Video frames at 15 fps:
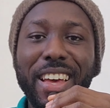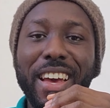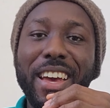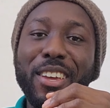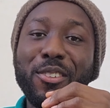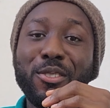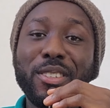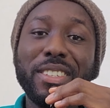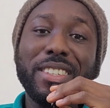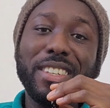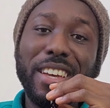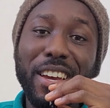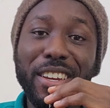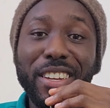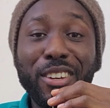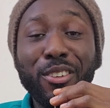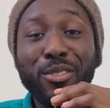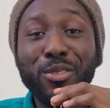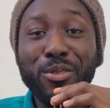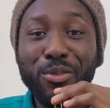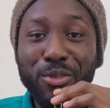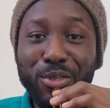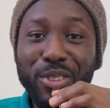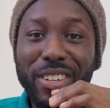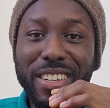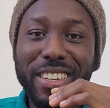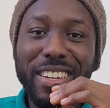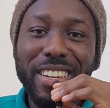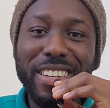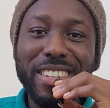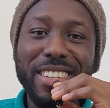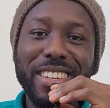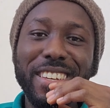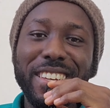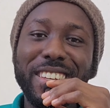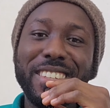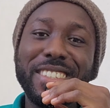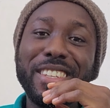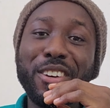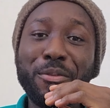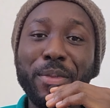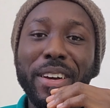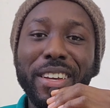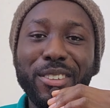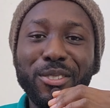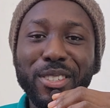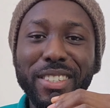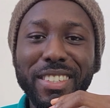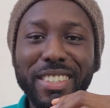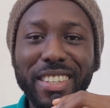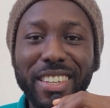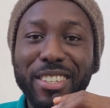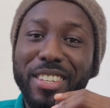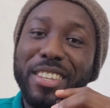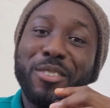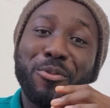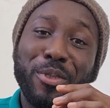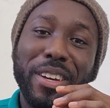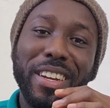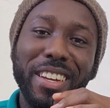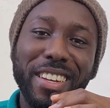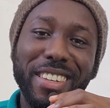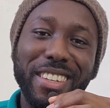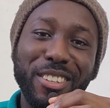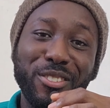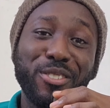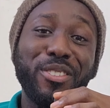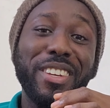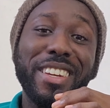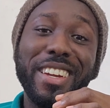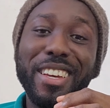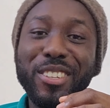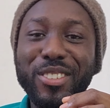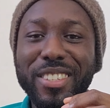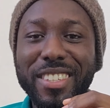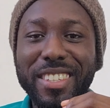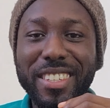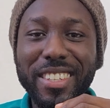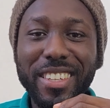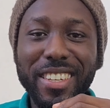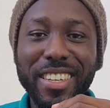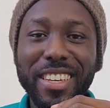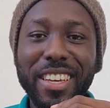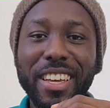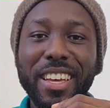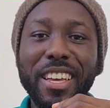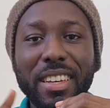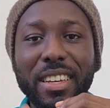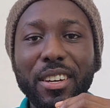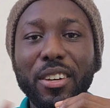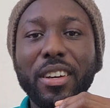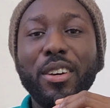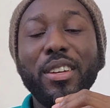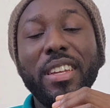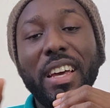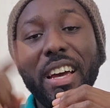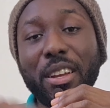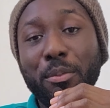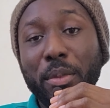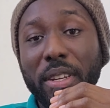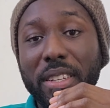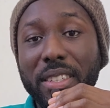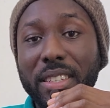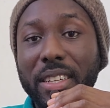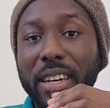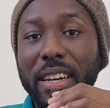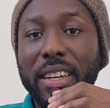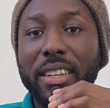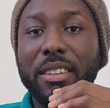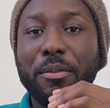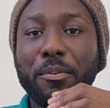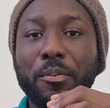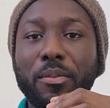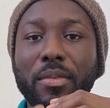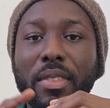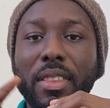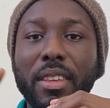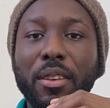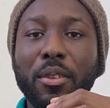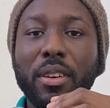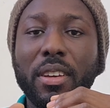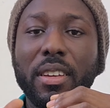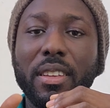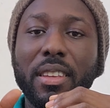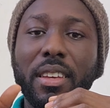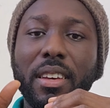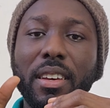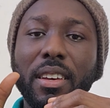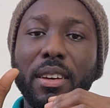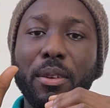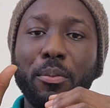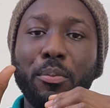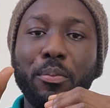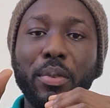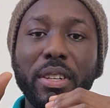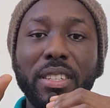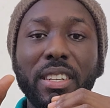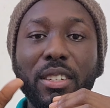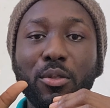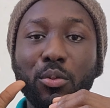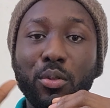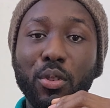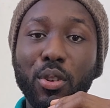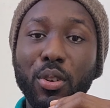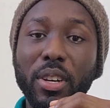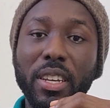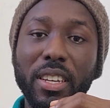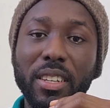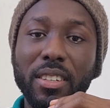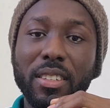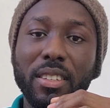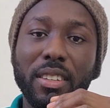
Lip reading: I did a lot of googling and stuff, but it worked and it was really nice to see. On the admin side, the president would log in.